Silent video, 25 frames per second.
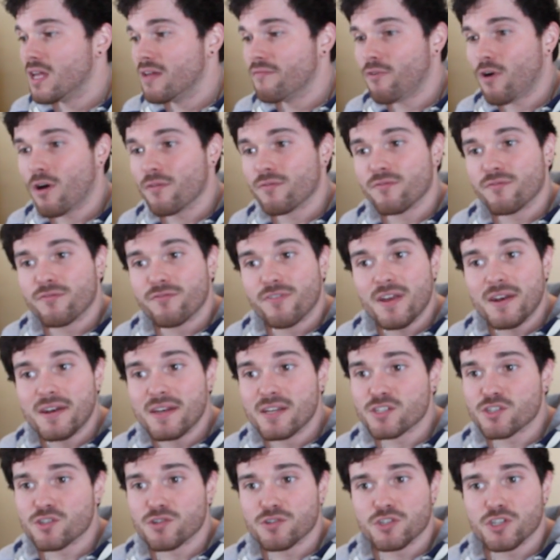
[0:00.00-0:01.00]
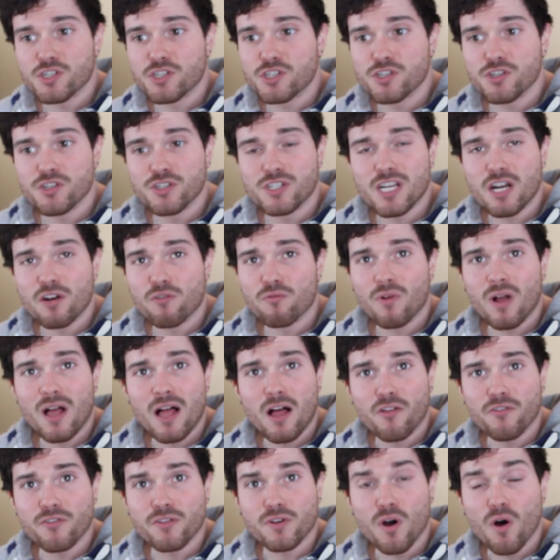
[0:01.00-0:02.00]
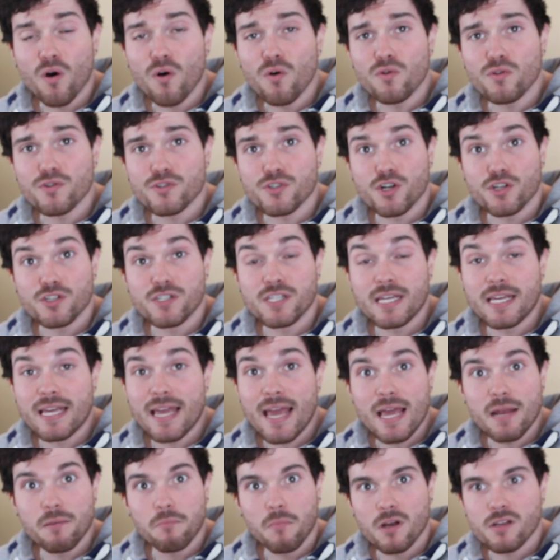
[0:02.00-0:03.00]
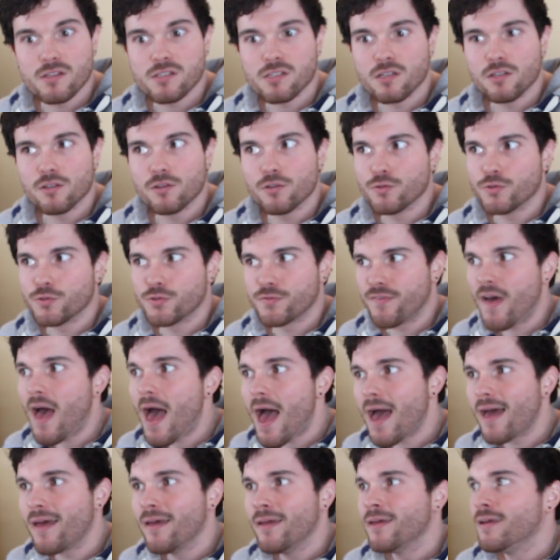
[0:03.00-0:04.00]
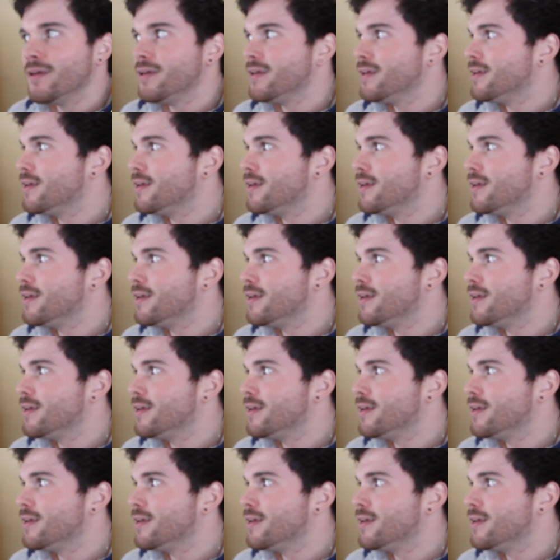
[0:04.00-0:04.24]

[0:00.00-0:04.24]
involved in fitness or just your general health goals are to gain muscle and lose fat.